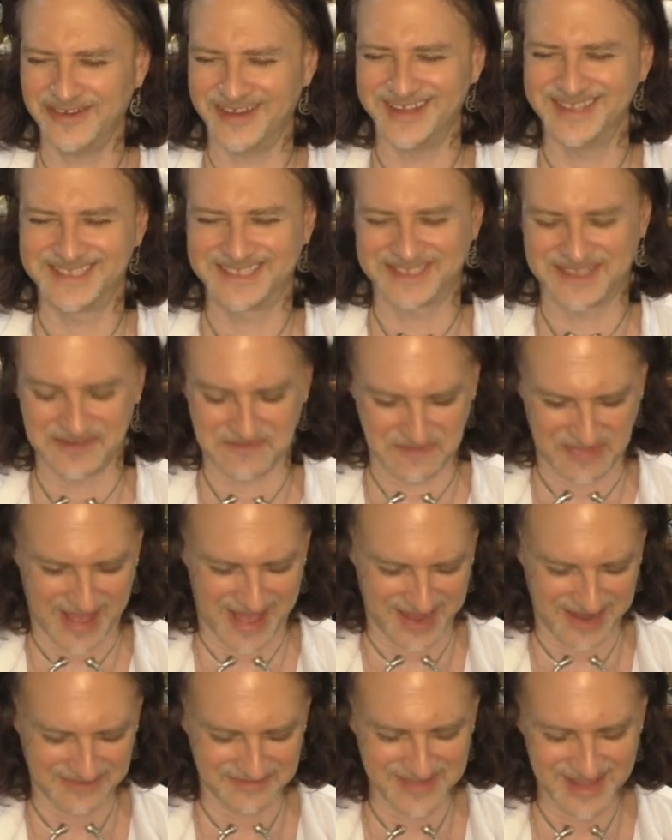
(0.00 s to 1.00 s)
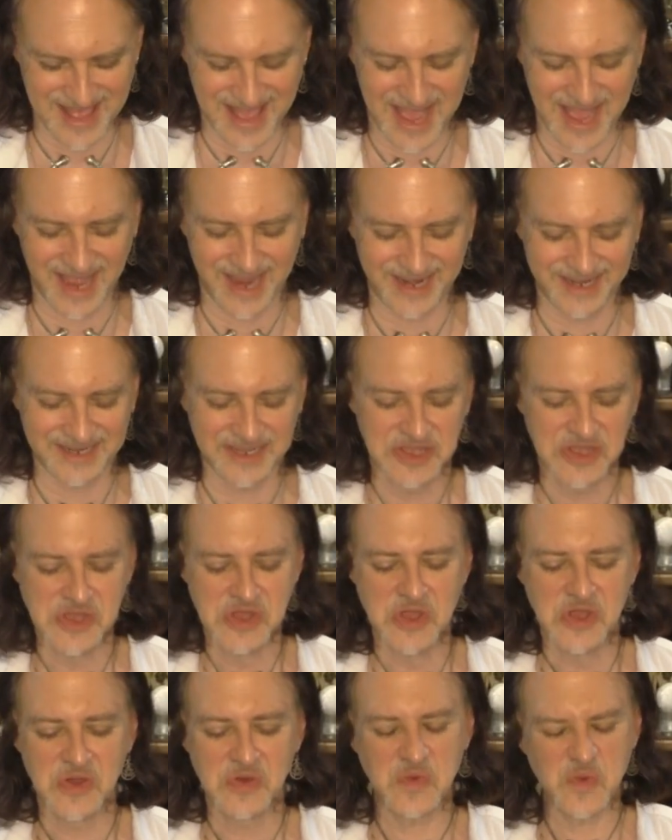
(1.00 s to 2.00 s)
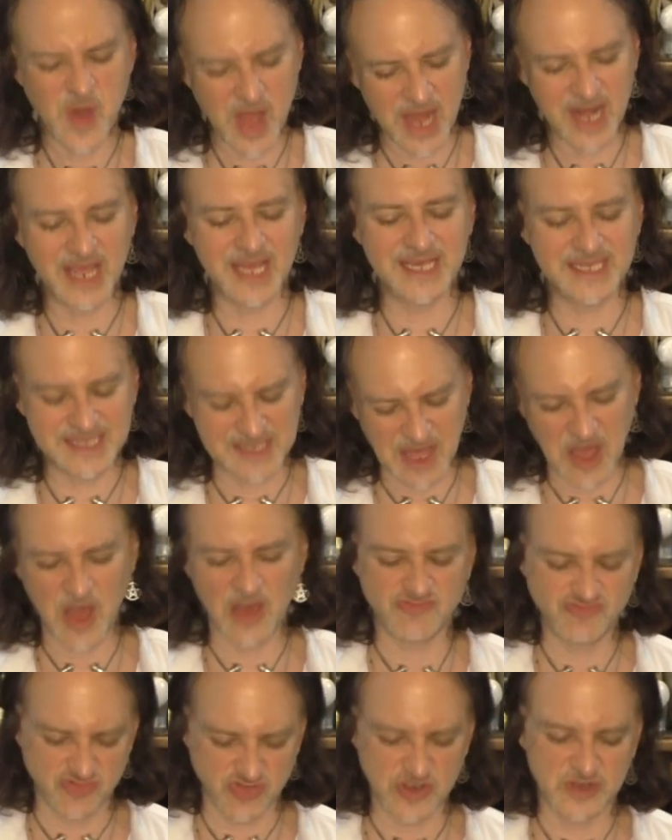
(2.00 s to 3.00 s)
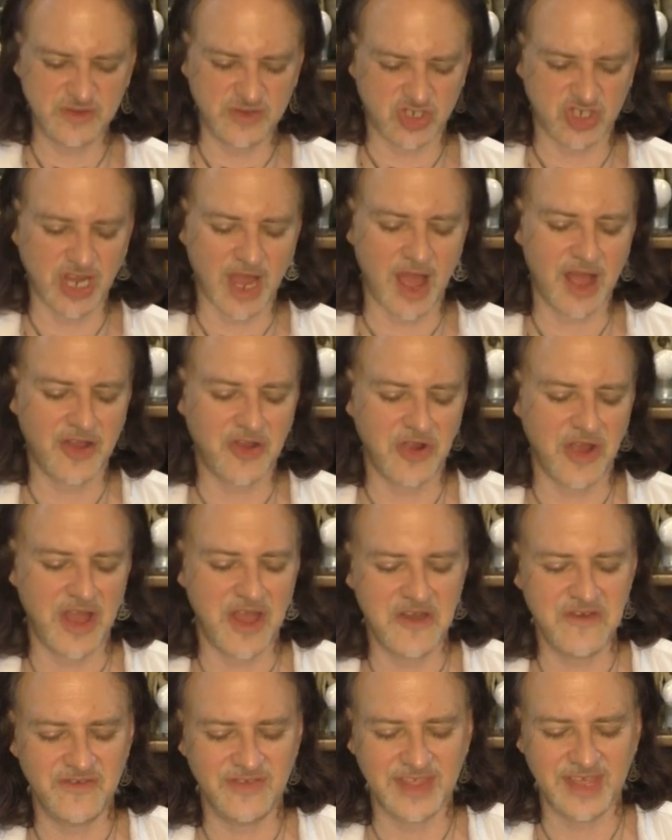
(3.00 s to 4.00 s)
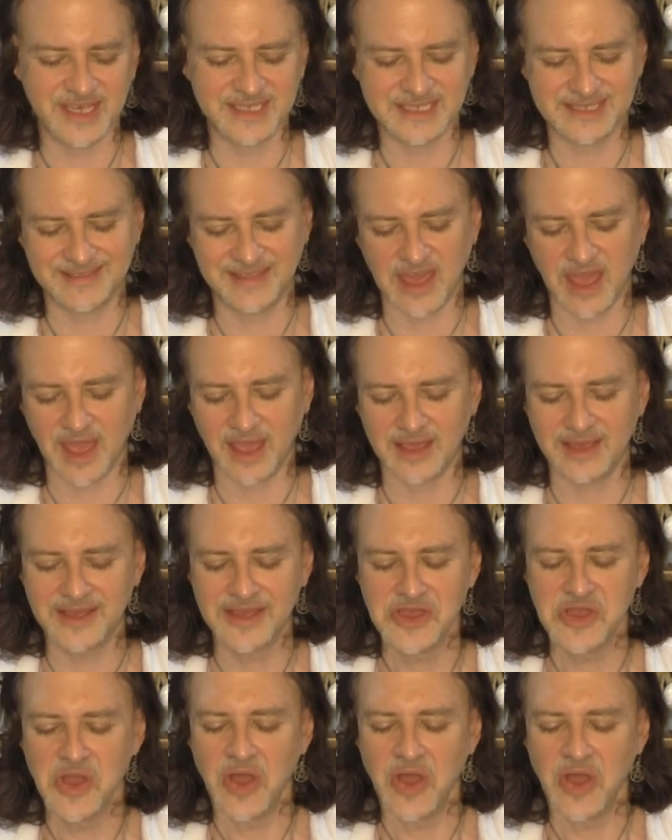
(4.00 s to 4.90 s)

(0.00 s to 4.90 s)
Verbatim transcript: What's the bottom line? What is the root chakra of this thing?